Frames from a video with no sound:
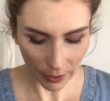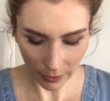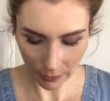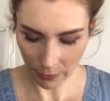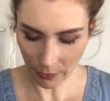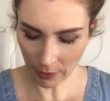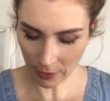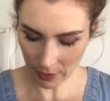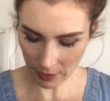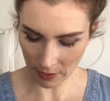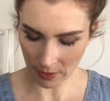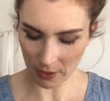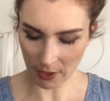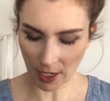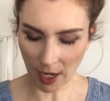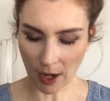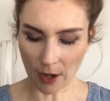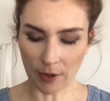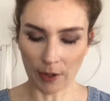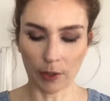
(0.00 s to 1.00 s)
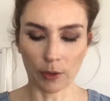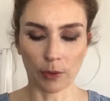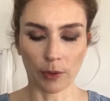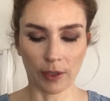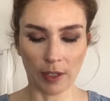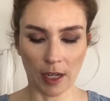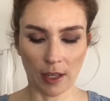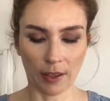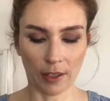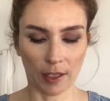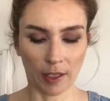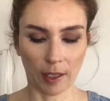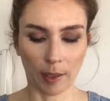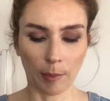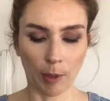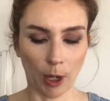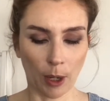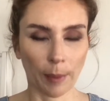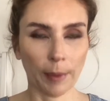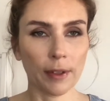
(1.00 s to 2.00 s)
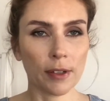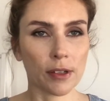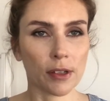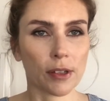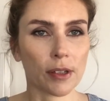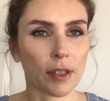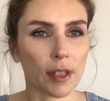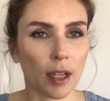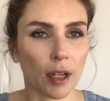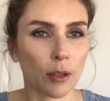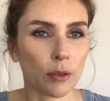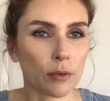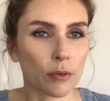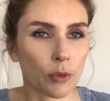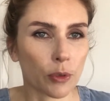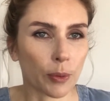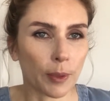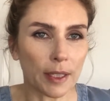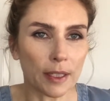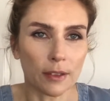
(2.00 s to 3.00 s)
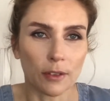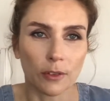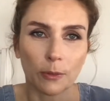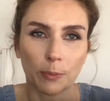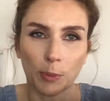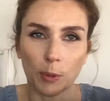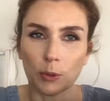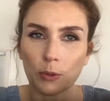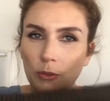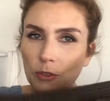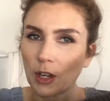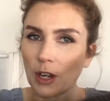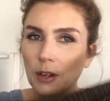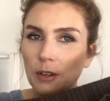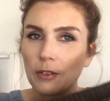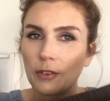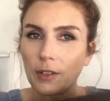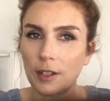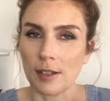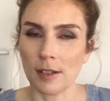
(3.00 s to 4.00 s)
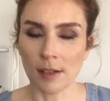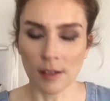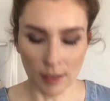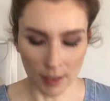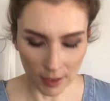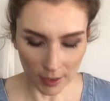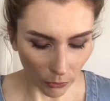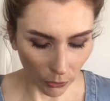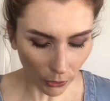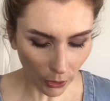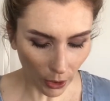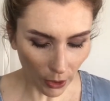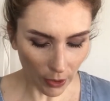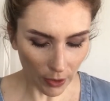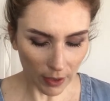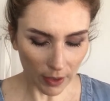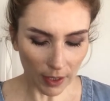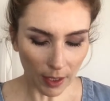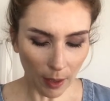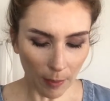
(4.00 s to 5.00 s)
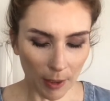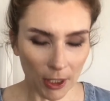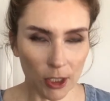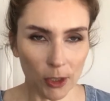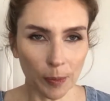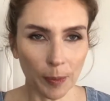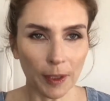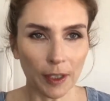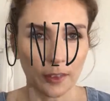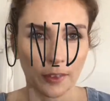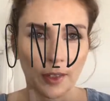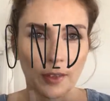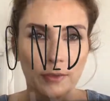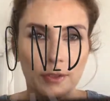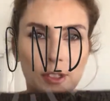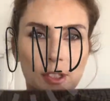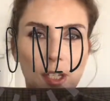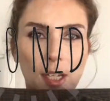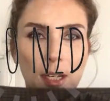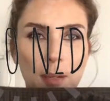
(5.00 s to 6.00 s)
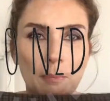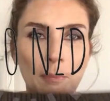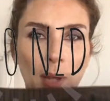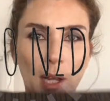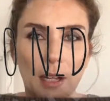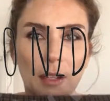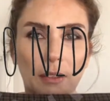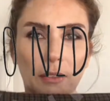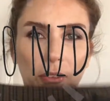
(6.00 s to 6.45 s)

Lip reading: If you're in Zara or anything at the moment, the old tweed sports coat's in. So I managed to pick this up for $10. $10!